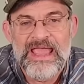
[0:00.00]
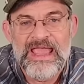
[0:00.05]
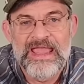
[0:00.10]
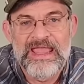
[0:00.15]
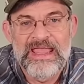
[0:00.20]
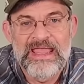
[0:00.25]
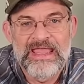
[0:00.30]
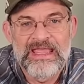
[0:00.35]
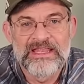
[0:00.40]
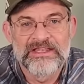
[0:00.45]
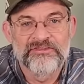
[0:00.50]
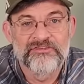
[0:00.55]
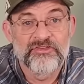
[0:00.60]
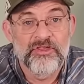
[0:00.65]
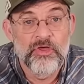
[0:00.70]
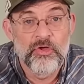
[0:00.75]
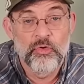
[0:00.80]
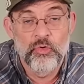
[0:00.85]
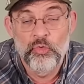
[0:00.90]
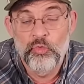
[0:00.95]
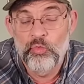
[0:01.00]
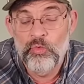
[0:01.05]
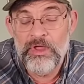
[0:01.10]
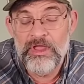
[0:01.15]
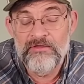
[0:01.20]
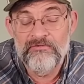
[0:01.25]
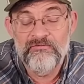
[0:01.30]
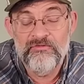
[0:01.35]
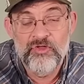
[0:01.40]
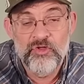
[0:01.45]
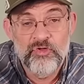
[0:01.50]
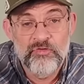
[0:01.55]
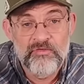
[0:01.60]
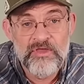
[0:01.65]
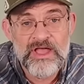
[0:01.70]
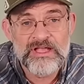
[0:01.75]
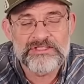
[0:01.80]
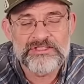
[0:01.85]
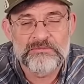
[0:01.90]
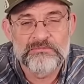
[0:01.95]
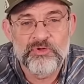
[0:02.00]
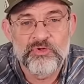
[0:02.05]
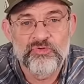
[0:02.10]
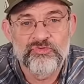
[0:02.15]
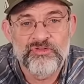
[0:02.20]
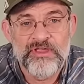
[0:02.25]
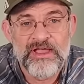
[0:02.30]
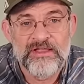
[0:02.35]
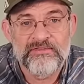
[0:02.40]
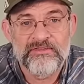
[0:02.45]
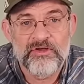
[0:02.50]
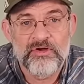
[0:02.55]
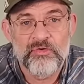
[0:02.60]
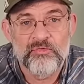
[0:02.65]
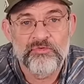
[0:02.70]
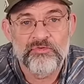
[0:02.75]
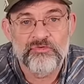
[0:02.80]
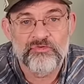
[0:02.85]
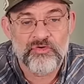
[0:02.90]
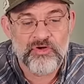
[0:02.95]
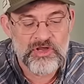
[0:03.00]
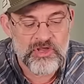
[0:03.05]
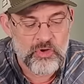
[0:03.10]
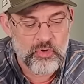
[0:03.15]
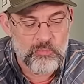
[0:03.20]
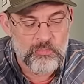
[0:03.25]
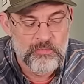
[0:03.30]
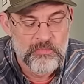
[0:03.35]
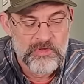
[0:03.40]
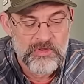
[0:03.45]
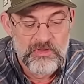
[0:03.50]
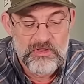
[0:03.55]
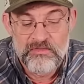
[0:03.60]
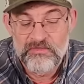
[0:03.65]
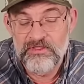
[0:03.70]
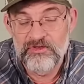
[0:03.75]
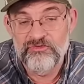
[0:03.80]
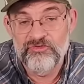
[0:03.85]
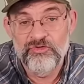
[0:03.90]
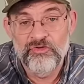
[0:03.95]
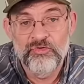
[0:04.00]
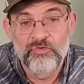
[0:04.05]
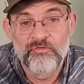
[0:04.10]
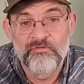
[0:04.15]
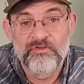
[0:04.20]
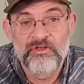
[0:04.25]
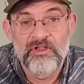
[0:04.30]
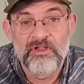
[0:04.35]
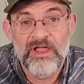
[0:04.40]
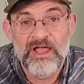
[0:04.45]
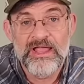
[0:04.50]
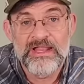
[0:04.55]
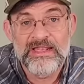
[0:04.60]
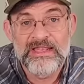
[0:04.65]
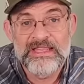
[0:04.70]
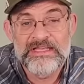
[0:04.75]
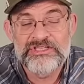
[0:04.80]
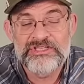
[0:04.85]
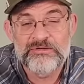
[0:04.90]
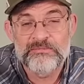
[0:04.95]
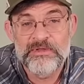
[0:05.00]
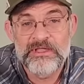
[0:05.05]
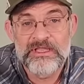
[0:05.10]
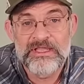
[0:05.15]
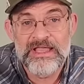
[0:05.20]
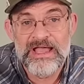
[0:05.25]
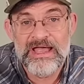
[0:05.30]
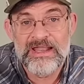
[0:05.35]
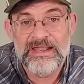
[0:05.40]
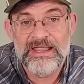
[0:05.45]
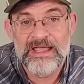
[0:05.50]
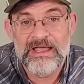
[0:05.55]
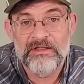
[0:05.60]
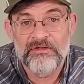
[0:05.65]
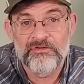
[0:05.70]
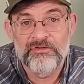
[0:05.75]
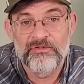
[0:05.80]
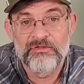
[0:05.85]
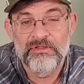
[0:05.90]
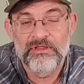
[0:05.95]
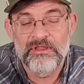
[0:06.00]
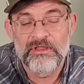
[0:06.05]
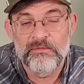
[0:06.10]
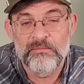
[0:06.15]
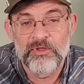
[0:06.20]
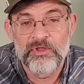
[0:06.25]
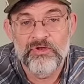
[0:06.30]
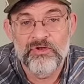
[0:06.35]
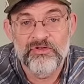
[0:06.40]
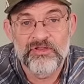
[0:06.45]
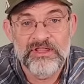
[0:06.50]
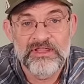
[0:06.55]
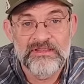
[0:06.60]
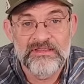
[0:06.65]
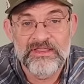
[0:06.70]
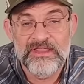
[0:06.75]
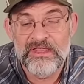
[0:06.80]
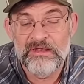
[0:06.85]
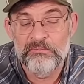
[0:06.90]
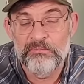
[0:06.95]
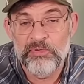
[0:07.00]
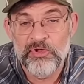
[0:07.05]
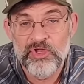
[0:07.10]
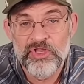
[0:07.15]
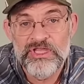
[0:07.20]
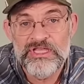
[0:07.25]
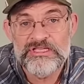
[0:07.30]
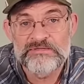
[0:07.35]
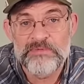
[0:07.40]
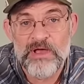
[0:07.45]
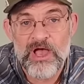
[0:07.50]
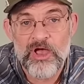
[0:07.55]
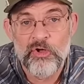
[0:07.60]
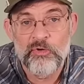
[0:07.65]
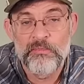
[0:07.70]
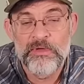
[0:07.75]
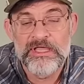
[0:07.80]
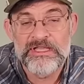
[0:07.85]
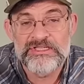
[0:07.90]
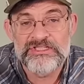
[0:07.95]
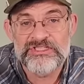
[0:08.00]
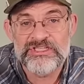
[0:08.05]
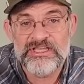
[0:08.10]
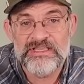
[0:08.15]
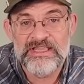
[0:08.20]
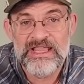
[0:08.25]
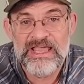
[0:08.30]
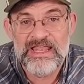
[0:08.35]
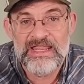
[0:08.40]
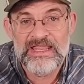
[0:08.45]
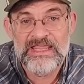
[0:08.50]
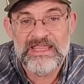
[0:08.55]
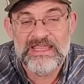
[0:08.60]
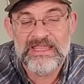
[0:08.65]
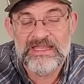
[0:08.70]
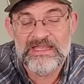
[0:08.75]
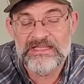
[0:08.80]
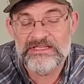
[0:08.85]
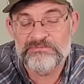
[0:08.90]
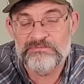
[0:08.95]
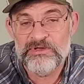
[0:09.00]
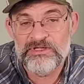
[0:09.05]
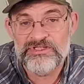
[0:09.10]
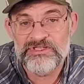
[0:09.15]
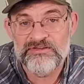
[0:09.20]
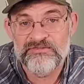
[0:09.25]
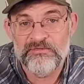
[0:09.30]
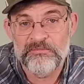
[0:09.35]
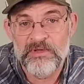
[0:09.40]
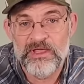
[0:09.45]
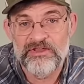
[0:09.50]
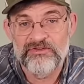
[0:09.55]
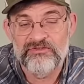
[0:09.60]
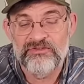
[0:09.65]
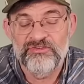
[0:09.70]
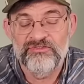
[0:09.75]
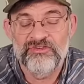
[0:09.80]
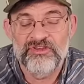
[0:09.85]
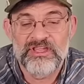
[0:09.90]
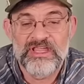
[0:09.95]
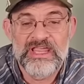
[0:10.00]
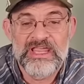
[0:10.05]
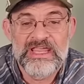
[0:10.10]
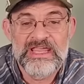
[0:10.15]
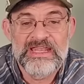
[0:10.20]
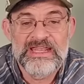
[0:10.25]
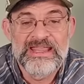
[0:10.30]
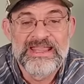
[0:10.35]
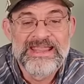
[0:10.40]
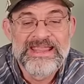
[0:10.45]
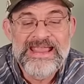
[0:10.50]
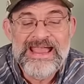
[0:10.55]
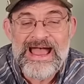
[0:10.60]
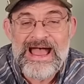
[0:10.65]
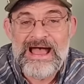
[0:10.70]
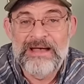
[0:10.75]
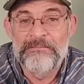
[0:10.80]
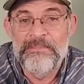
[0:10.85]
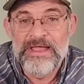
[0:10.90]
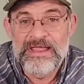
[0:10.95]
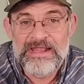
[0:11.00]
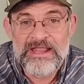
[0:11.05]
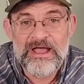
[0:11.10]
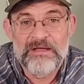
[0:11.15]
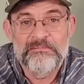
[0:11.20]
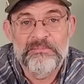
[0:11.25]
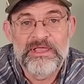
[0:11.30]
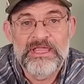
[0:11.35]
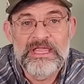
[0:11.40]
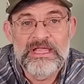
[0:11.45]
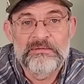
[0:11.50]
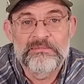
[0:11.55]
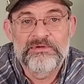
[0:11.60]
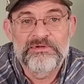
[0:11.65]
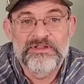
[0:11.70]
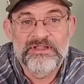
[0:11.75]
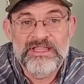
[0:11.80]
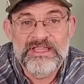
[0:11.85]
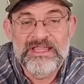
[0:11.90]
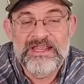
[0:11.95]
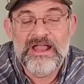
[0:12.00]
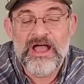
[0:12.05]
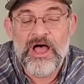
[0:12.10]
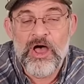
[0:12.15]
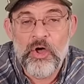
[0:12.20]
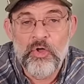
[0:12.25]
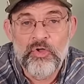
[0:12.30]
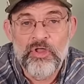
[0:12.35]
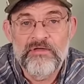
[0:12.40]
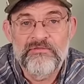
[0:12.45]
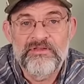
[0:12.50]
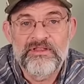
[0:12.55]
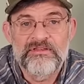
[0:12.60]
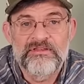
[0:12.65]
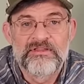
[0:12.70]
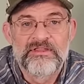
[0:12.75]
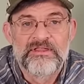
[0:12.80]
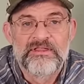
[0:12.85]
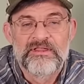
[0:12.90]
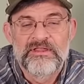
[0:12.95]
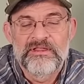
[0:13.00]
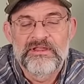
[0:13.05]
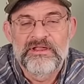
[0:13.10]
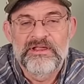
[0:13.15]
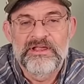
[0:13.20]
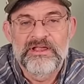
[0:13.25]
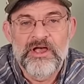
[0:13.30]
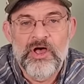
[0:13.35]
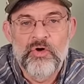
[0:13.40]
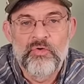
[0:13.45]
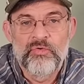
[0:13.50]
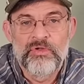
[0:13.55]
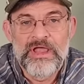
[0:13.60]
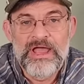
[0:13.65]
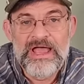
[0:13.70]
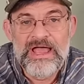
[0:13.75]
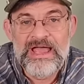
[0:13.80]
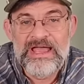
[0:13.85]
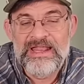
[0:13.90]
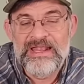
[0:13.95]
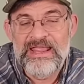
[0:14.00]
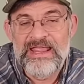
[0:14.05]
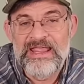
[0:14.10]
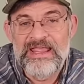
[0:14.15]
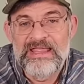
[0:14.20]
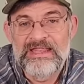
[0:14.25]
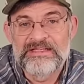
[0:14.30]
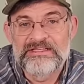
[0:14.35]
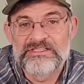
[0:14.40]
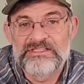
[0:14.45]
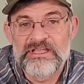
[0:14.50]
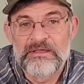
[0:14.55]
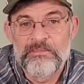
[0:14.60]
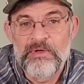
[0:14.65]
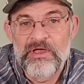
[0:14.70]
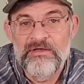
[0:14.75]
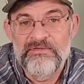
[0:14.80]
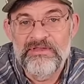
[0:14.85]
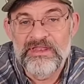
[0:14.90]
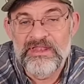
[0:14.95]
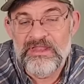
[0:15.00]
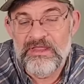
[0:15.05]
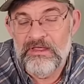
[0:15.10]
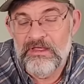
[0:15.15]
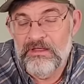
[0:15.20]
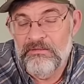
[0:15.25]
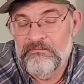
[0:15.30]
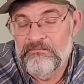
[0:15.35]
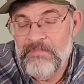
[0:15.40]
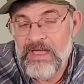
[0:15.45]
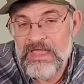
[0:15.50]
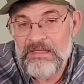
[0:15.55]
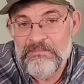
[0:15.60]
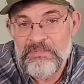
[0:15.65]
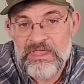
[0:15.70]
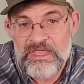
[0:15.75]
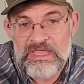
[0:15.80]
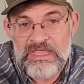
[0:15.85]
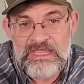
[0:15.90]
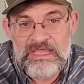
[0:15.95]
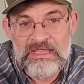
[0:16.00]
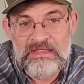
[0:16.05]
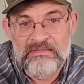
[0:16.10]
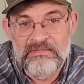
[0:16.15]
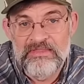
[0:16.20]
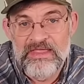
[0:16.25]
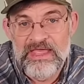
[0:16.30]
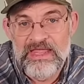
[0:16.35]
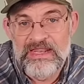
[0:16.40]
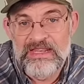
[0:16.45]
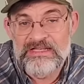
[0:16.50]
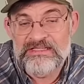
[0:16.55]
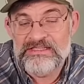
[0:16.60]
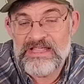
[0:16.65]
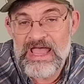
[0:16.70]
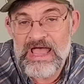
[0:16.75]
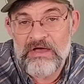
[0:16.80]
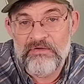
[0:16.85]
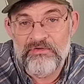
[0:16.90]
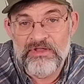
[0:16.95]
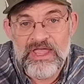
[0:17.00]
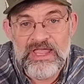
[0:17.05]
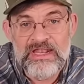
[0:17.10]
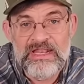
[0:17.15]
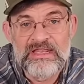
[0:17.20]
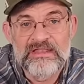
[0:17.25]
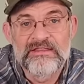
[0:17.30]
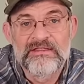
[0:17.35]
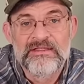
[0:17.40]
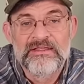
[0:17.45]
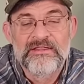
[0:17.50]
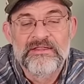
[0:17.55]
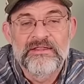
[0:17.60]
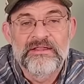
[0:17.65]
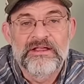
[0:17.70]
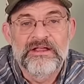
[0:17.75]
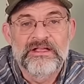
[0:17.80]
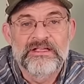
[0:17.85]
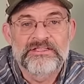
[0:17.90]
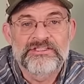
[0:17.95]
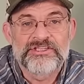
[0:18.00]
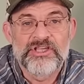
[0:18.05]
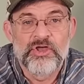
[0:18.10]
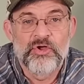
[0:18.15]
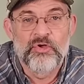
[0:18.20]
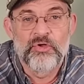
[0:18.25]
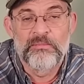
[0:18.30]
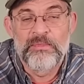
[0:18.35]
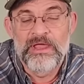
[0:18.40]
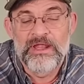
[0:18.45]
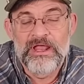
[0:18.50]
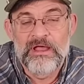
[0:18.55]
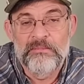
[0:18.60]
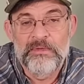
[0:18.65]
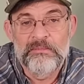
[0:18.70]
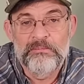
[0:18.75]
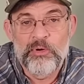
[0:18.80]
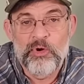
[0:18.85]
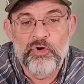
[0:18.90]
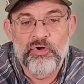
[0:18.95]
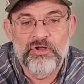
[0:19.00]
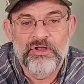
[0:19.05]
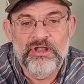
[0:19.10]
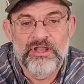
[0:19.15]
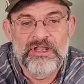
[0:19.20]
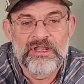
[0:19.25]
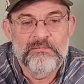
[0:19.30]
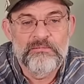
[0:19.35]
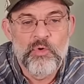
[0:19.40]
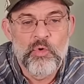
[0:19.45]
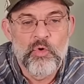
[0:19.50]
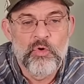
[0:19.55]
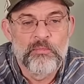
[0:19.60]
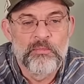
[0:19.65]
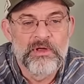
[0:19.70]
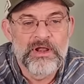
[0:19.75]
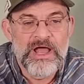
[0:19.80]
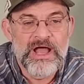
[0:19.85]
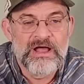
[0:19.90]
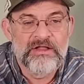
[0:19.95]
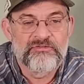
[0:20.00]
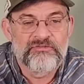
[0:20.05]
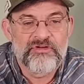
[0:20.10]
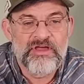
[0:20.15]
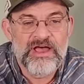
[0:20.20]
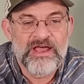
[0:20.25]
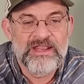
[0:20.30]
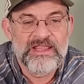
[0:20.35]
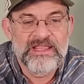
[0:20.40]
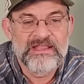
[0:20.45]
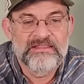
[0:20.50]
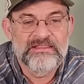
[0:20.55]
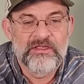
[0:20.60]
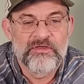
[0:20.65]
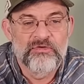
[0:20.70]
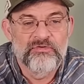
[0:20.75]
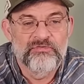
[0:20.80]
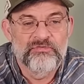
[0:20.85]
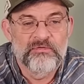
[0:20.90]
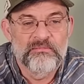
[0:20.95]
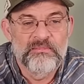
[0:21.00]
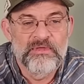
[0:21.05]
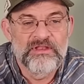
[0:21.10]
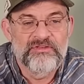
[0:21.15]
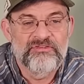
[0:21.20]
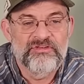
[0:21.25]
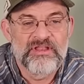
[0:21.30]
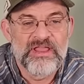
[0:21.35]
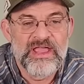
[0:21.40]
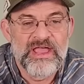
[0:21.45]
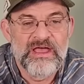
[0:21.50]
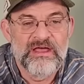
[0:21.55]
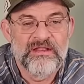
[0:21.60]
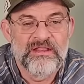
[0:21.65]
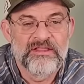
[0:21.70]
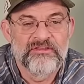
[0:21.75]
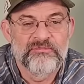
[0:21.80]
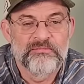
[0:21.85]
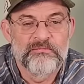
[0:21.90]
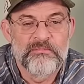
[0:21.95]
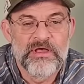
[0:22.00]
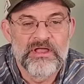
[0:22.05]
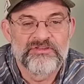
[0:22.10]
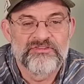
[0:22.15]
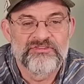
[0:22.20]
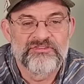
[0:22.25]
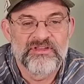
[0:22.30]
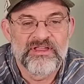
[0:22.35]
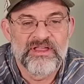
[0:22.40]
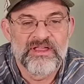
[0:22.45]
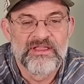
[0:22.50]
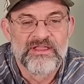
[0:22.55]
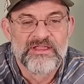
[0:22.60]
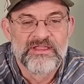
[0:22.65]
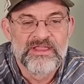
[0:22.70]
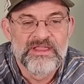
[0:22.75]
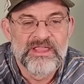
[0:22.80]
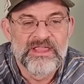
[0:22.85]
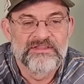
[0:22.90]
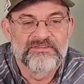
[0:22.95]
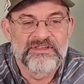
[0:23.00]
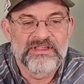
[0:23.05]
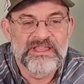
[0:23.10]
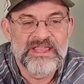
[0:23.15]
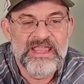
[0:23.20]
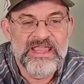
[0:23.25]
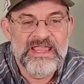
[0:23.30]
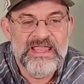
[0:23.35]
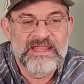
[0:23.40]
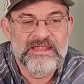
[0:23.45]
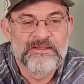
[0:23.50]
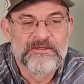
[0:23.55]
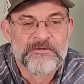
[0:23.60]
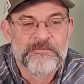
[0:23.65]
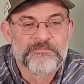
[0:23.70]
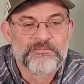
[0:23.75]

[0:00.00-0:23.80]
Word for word: And so if you've got some news out there on the trail that you feel like needs to be gotten out to the community, then please by all means send that in as much information as you can. I may not be able to get all of it uh, online, and some of it uh, may be that it's outdated. Uh, so it may not be pertinent anymore, but I'll try to get those mentioned out as much as I as I can.